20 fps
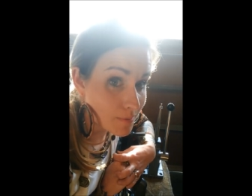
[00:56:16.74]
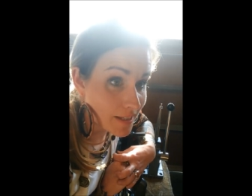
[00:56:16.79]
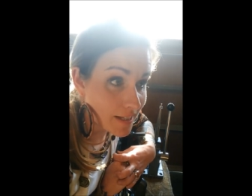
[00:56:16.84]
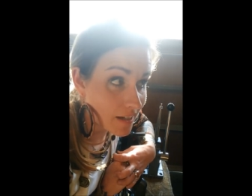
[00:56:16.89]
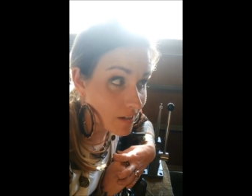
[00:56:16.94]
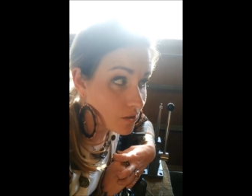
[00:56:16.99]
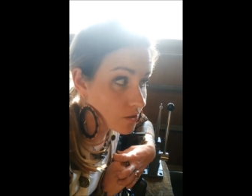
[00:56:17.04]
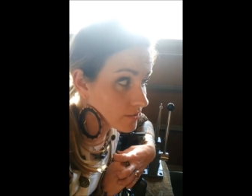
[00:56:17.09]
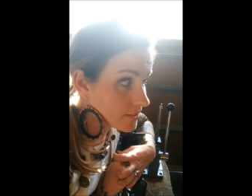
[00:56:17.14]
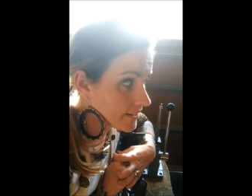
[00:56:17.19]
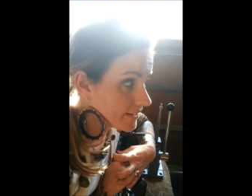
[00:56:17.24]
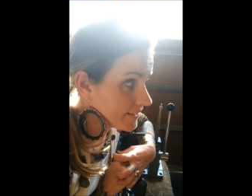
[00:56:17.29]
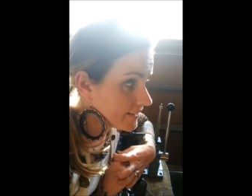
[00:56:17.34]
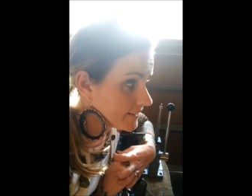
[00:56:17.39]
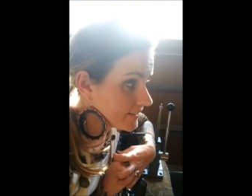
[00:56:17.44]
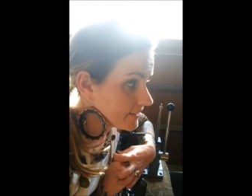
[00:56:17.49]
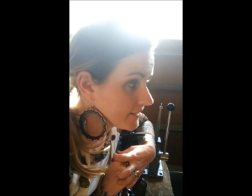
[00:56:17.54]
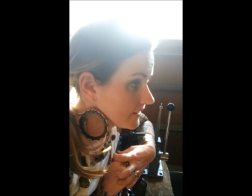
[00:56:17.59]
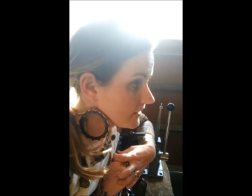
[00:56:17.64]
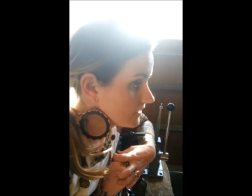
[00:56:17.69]
be out
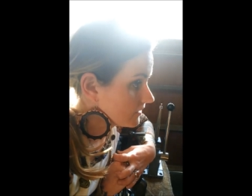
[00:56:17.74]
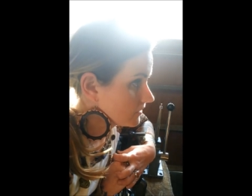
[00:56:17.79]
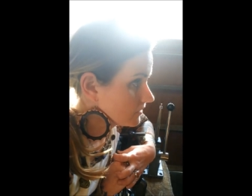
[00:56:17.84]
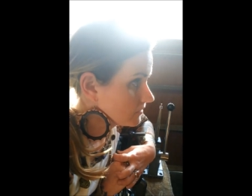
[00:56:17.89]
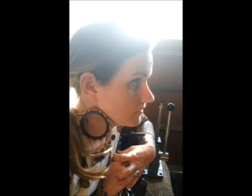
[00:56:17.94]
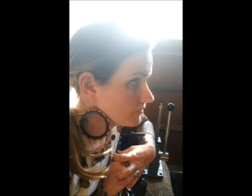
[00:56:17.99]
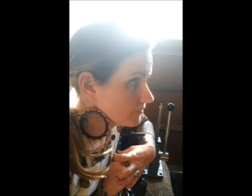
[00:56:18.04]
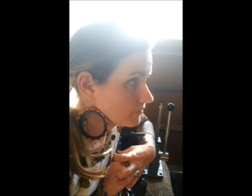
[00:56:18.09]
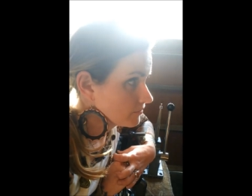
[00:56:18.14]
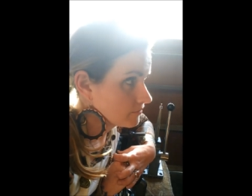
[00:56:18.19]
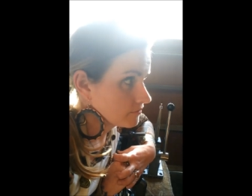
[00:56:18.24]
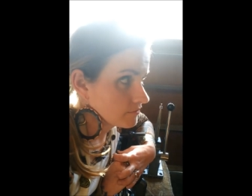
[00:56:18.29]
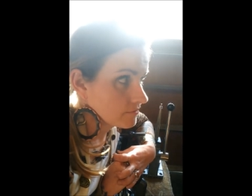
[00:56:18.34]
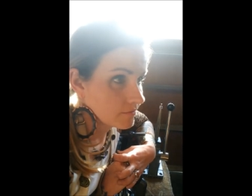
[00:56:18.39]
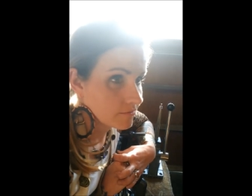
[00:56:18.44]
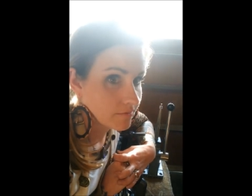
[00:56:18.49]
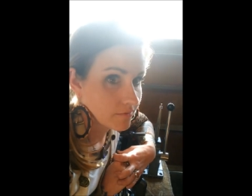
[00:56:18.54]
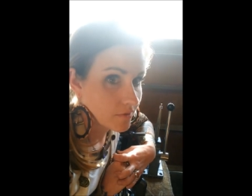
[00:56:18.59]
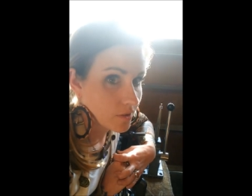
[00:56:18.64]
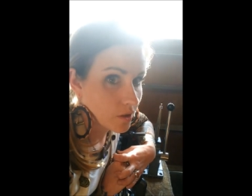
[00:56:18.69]
like
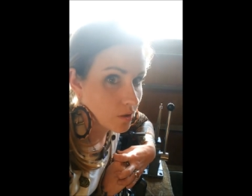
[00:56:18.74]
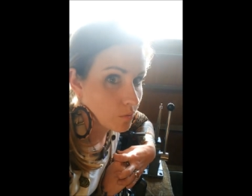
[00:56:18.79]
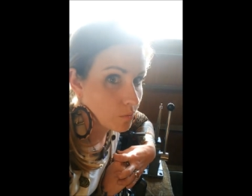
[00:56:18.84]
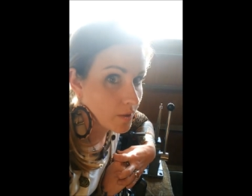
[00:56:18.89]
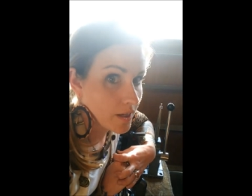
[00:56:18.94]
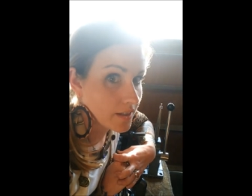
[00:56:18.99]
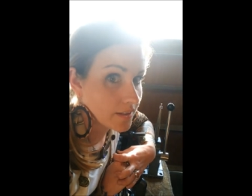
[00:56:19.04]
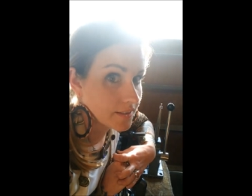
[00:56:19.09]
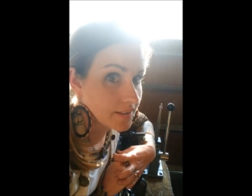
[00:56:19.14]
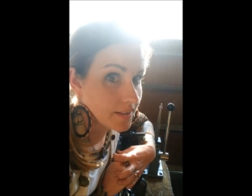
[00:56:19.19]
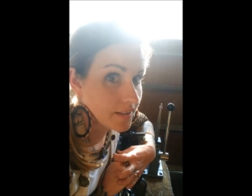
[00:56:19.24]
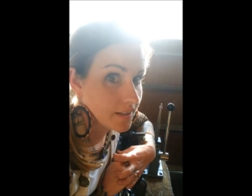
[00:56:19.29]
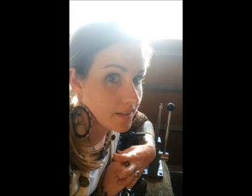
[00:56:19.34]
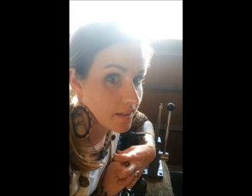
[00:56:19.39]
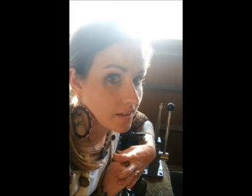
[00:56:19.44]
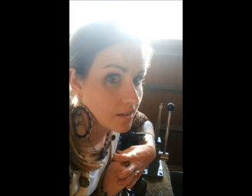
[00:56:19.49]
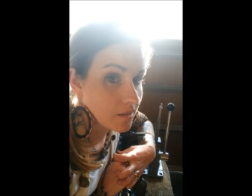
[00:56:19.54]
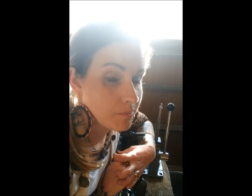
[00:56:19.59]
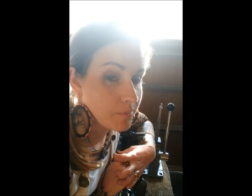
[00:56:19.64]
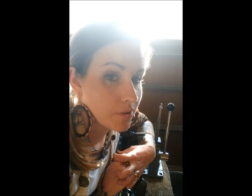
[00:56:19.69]

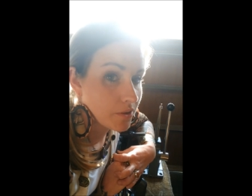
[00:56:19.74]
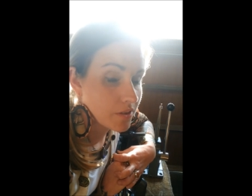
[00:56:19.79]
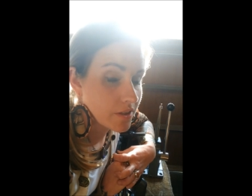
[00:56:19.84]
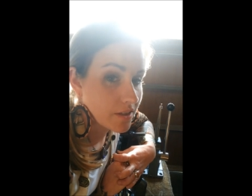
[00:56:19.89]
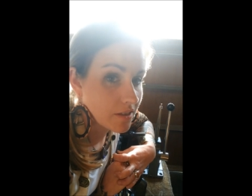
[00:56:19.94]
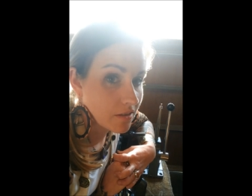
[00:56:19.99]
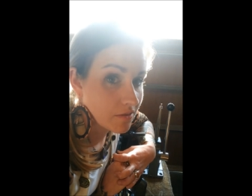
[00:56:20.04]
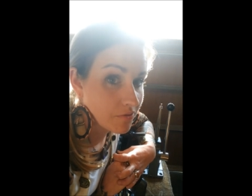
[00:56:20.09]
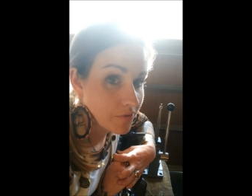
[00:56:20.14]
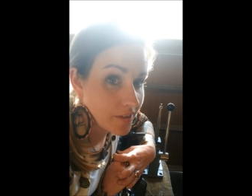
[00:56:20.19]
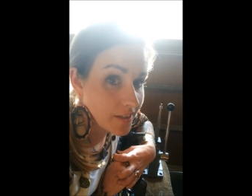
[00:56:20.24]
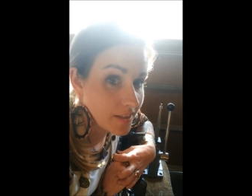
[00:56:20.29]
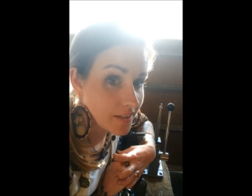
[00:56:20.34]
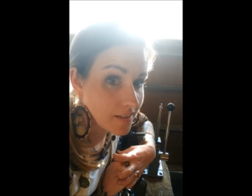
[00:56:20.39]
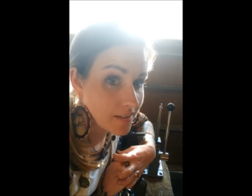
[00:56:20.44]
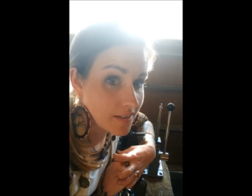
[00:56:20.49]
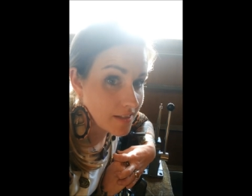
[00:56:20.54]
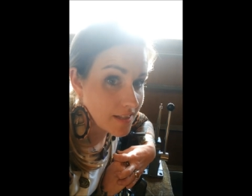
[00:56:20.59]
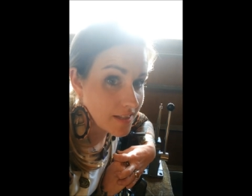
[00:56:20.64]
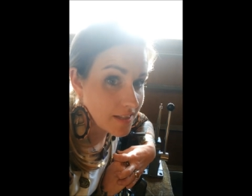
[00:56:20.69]
welding and building
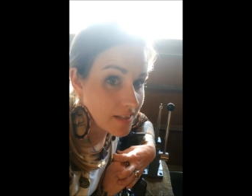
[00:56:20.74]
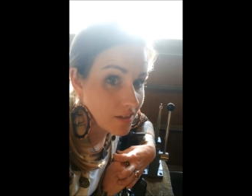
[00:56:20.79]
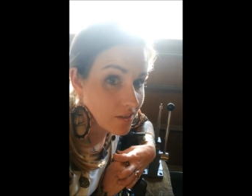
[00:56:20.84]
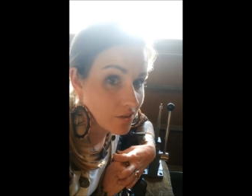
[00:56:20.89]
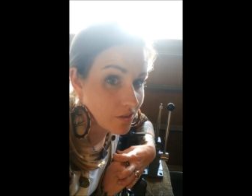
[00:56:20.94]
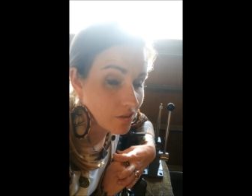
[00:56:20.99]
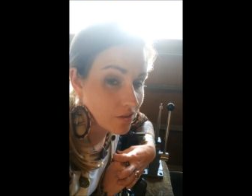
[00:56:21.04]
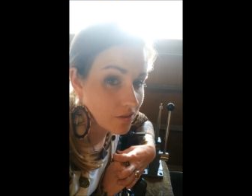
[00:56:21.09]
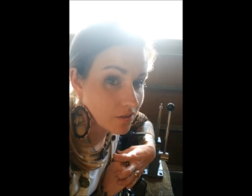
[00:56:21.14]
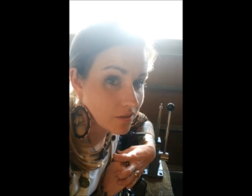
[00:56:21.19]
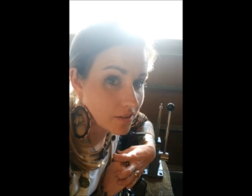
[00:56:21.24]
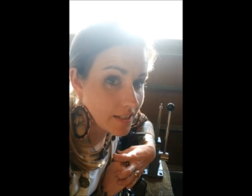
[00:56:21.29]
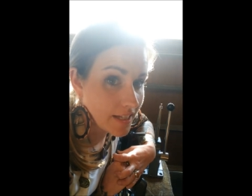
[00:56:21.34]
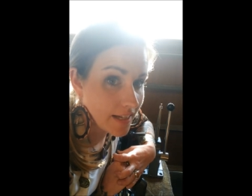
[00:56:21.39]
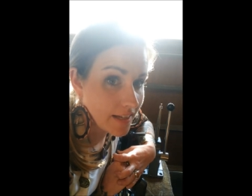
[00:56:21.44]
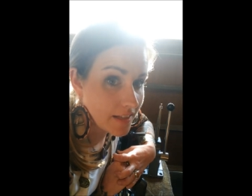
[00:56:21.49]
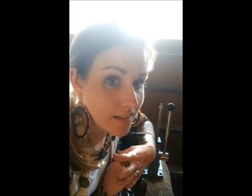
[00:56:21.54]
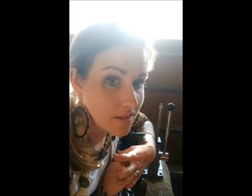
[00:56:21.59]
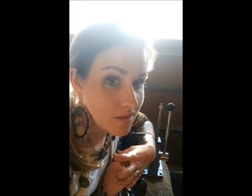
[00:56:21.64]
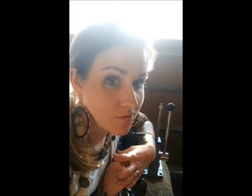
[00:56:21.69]
freaking steel
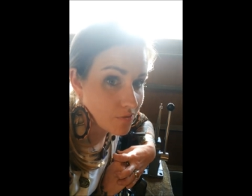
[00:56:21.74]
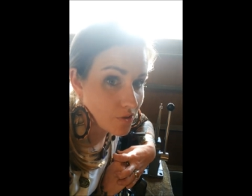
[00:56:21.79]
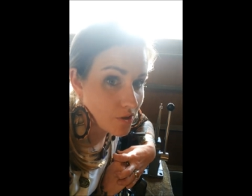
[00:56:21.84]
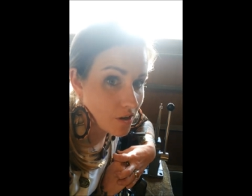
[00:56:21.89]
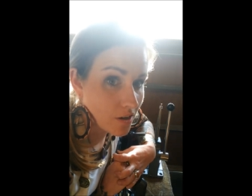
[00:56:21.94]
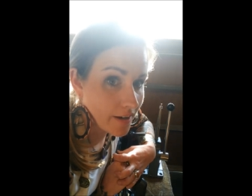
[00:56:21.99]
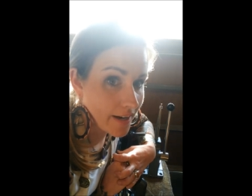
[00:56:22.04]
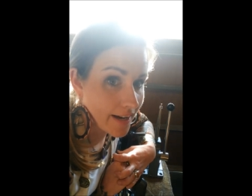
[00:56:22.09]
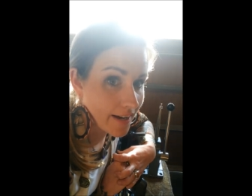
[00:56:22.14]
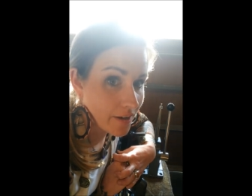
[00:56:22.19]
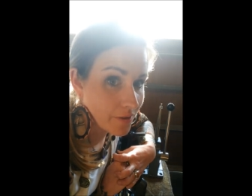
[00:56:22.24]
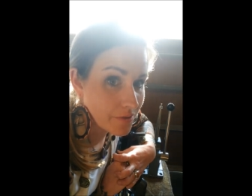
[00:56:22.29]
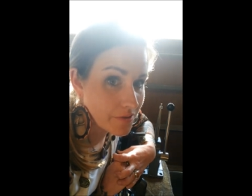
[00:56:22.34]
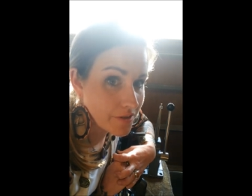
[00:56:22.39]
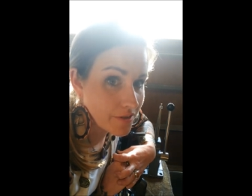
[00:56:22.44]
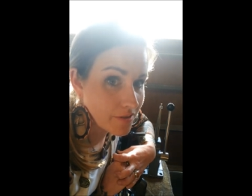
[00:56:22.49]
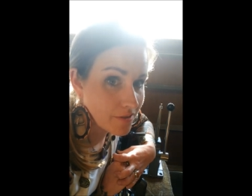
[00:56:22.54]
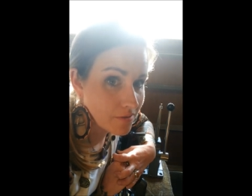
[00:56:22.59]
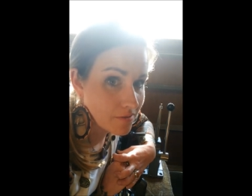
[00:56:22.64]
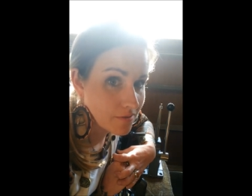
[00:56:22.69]
gates for our
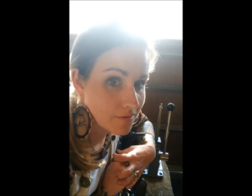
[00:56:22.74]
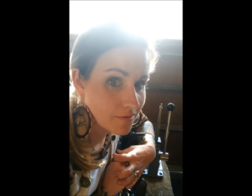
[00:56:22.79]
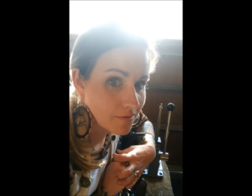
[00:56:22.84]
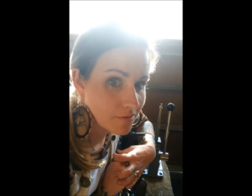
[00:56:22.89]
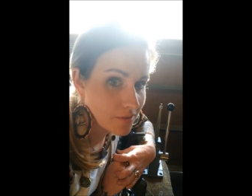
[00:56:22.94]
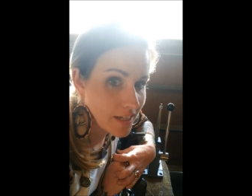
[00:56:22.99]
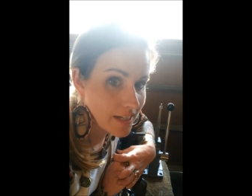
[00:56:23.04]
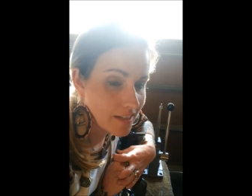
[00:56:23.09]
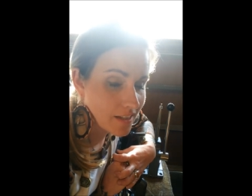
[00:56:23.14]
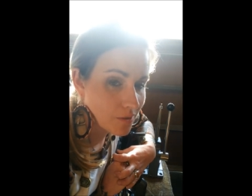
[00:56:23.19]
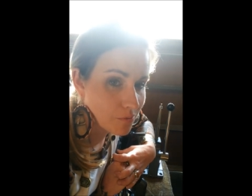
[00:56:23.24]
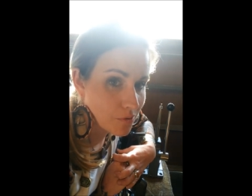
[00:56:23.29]
house, right?